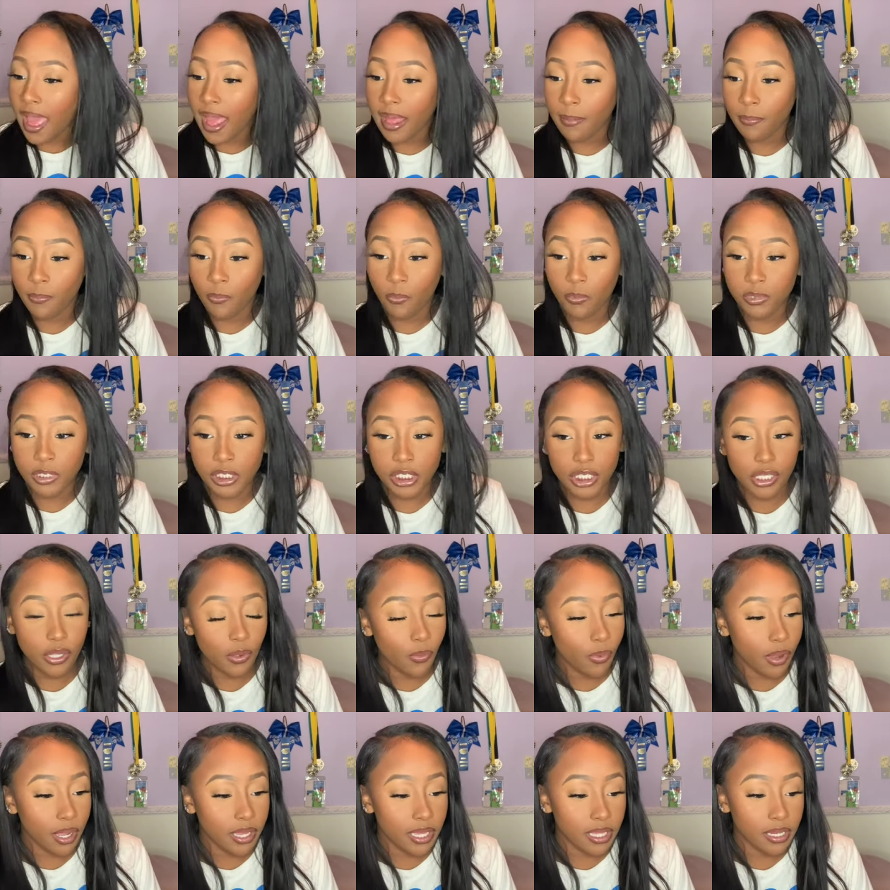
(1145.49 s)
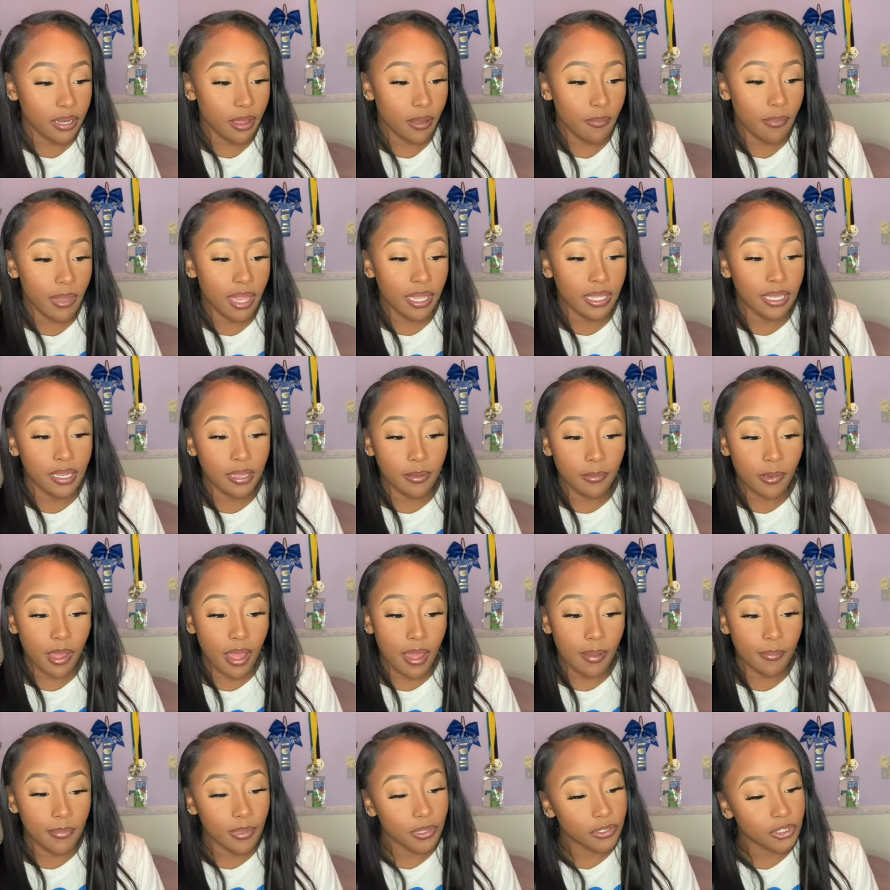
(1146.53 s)
I'm still working on my lip
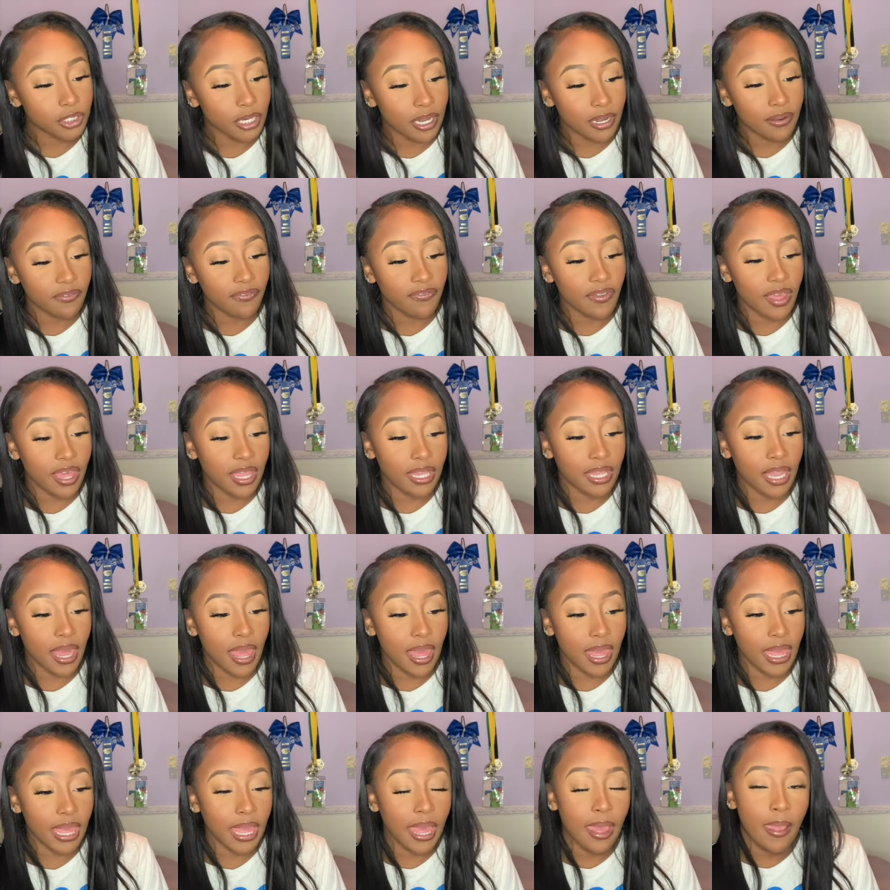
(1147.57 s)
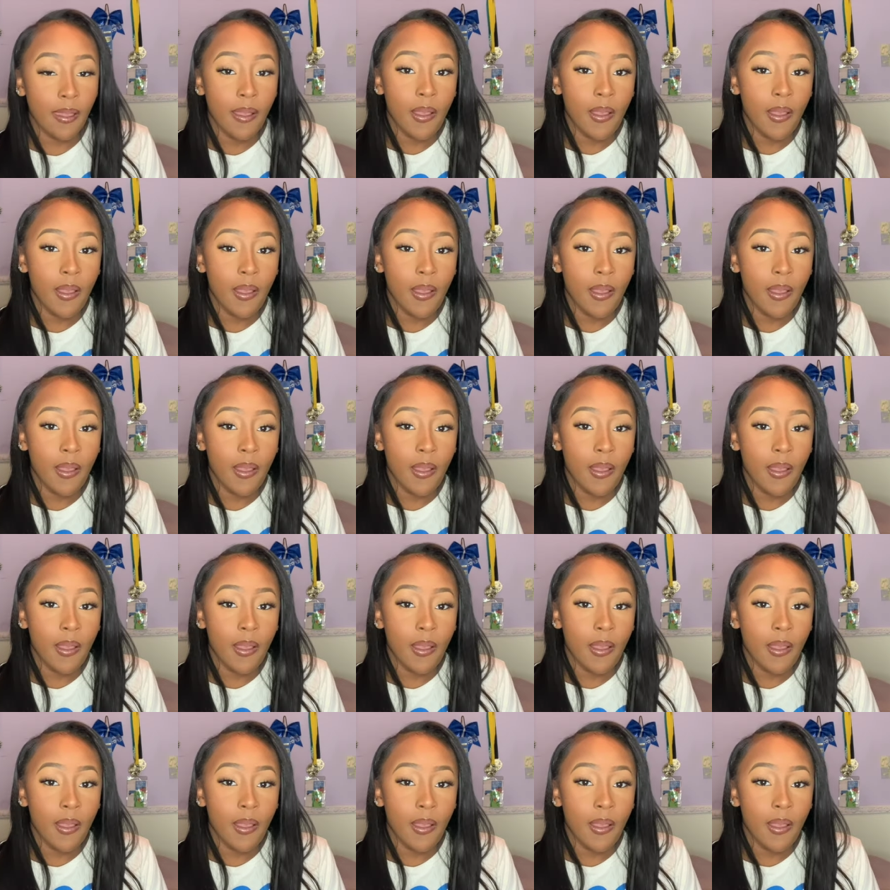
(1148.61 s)
combo, trying to find like